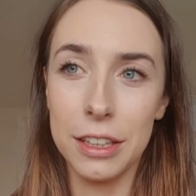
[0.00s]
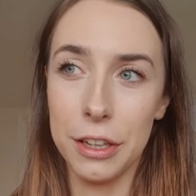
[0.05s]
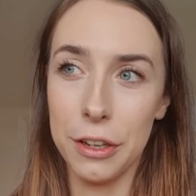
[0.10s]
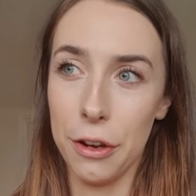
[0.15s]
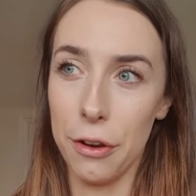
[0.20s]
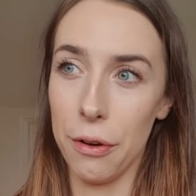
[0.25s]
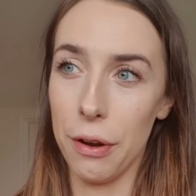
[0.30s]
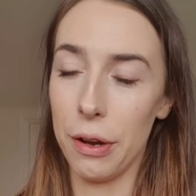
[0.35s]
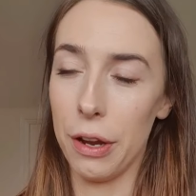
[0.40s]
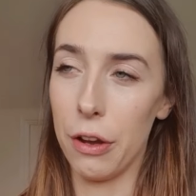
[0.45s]

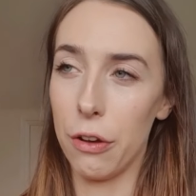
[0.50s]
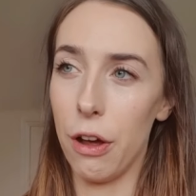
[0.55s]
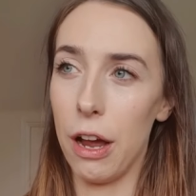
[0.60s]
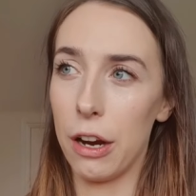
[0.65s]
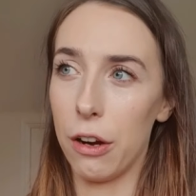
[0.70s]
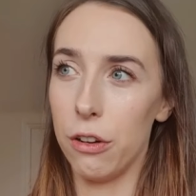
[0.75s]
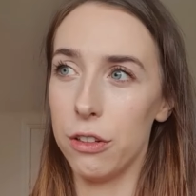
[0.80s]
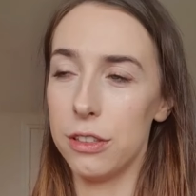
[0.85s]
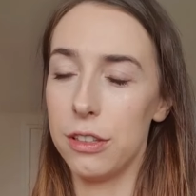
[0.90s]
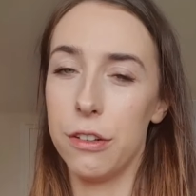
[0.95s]
I
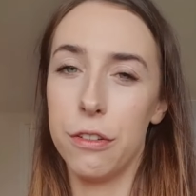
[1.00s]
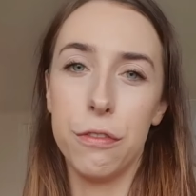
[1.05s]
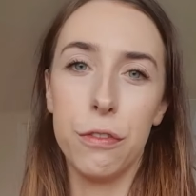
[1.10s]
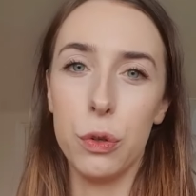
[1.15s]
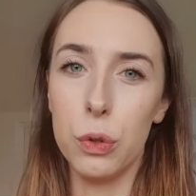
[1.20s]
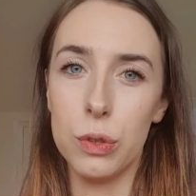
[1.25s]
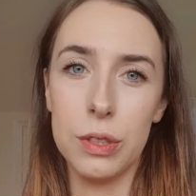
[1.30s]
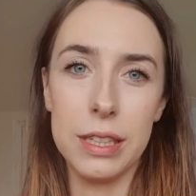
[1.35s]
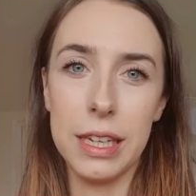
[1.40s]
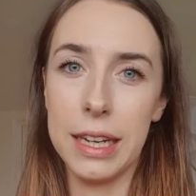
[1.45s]
got to
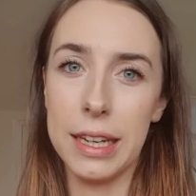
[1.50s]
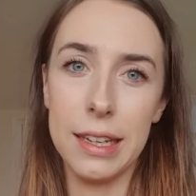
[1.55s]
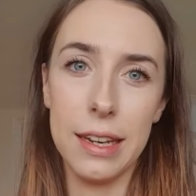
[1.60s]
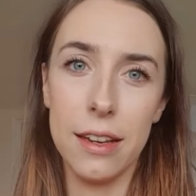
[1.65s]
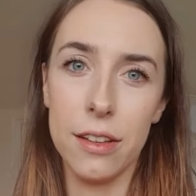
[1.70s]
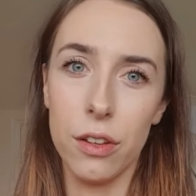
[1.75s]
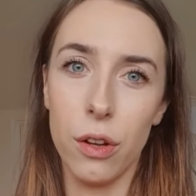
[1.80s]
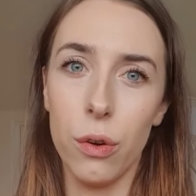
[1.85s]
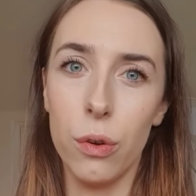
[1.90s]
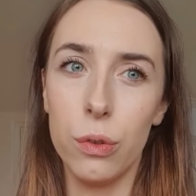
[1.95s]
14
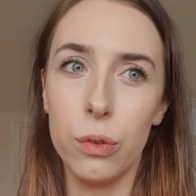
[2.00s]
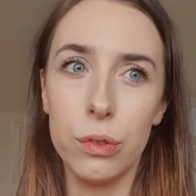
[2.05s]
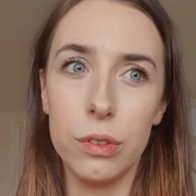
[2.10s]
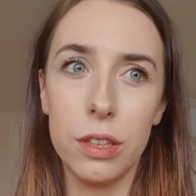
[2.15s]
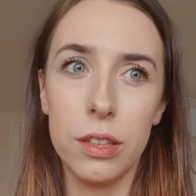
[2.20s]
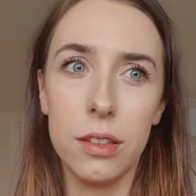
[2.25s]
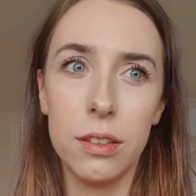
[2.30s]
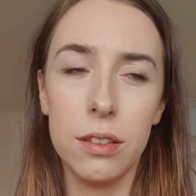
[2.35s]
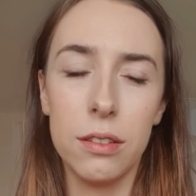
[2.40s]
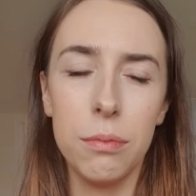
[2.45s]
years old,
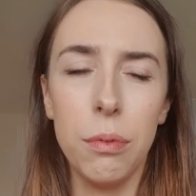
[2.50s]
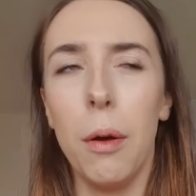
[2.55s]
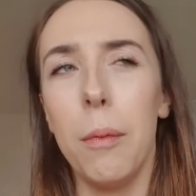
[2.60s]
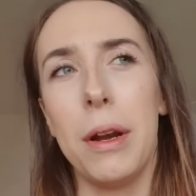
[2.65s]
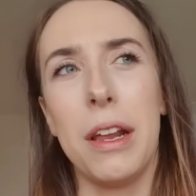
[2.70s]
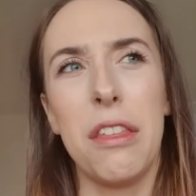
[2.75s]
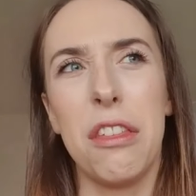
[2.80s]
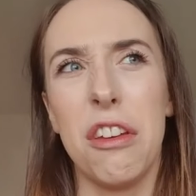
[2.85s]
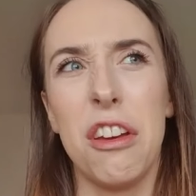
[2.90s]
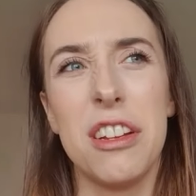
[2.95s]

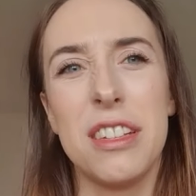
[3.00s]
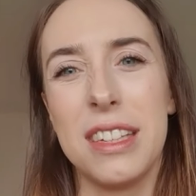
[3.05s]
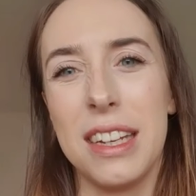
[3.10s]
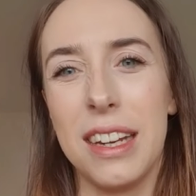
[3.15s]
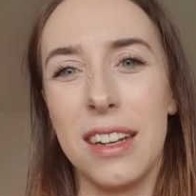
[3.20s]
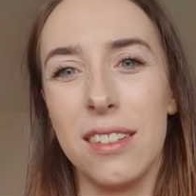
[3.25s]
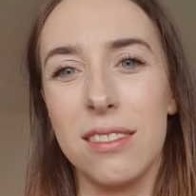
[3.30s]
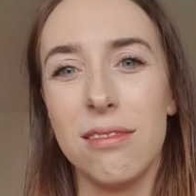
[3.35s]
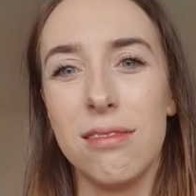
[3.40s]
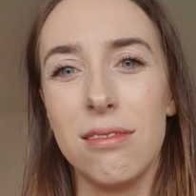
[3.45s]
probably
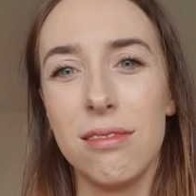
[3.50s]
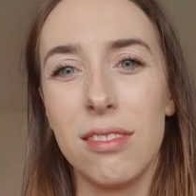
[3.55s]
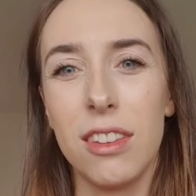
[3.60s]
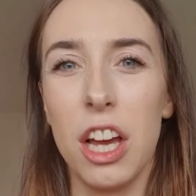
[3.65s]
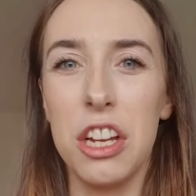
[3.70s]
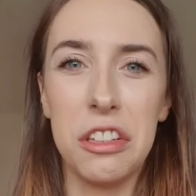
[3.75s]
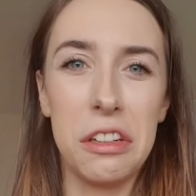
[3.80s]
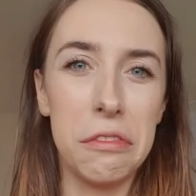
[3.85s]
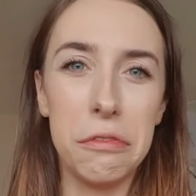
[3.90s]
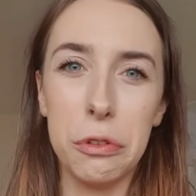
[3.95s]
13,
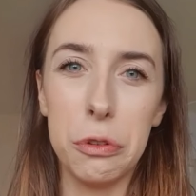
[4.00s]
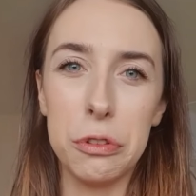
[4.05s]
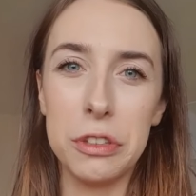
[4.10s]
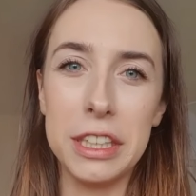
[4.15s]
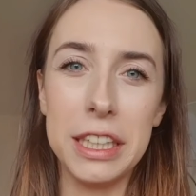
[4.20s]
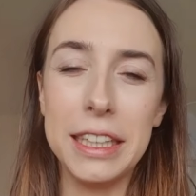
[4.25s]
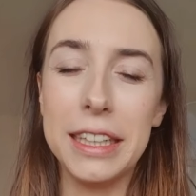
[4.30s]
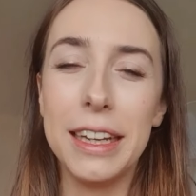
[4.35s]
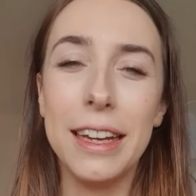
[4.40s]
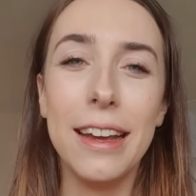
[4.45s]

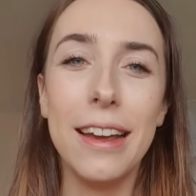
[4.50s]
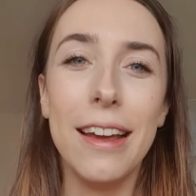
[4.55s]
14.